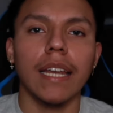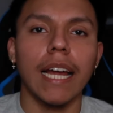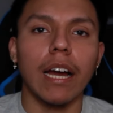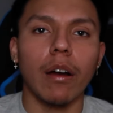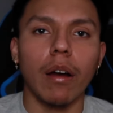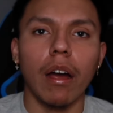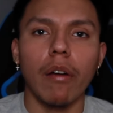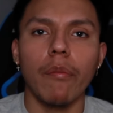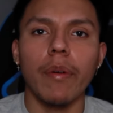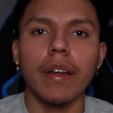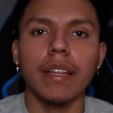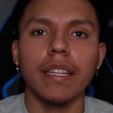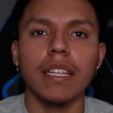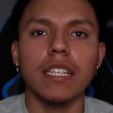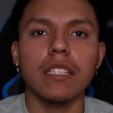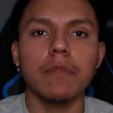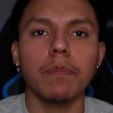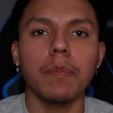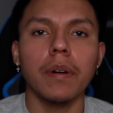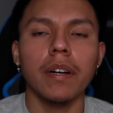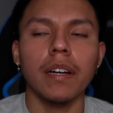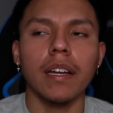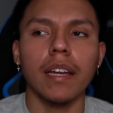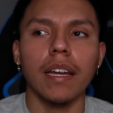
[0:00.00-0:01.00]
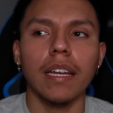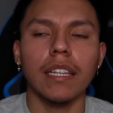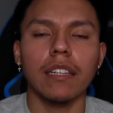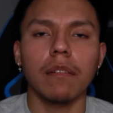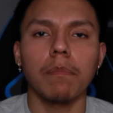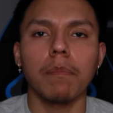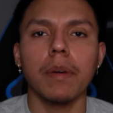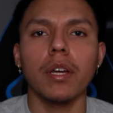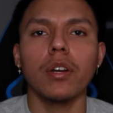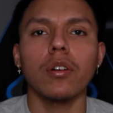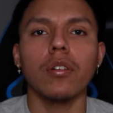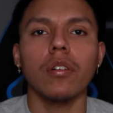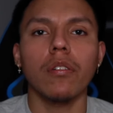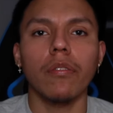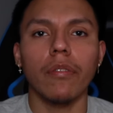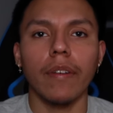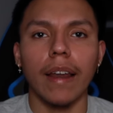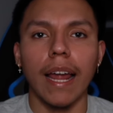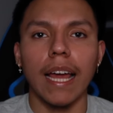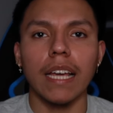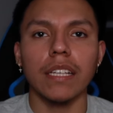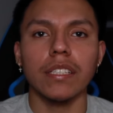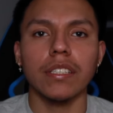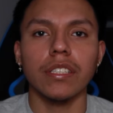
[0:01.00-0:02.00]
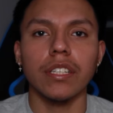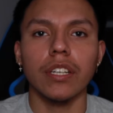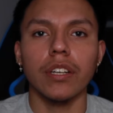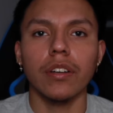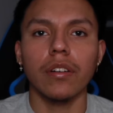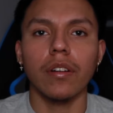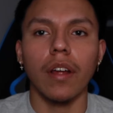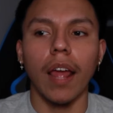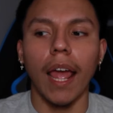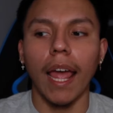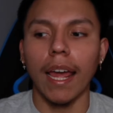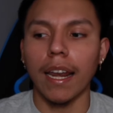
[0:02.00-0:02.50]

now I read this book in the middle of last year